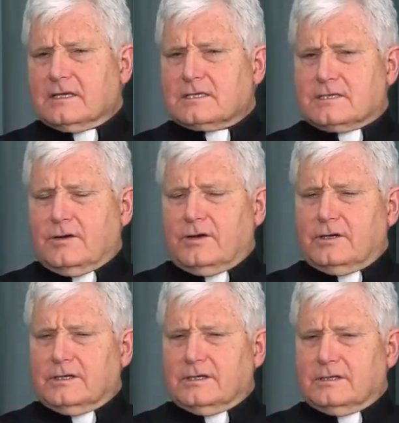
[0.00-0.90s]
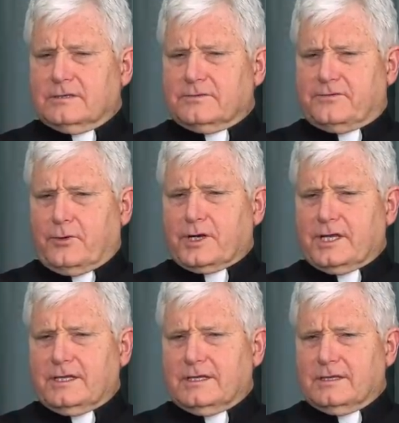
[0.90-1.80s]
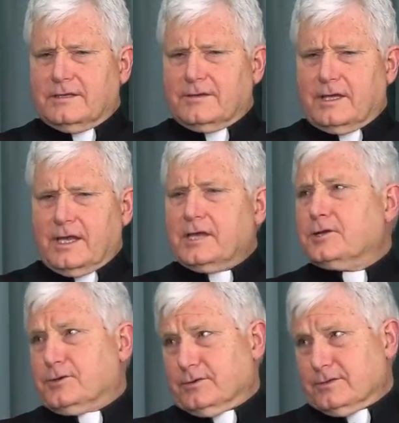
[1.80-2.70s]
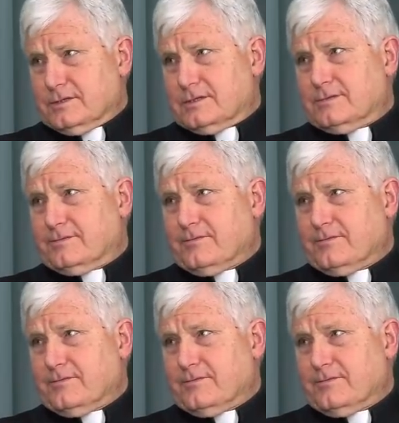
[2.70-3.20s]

saw 40 angels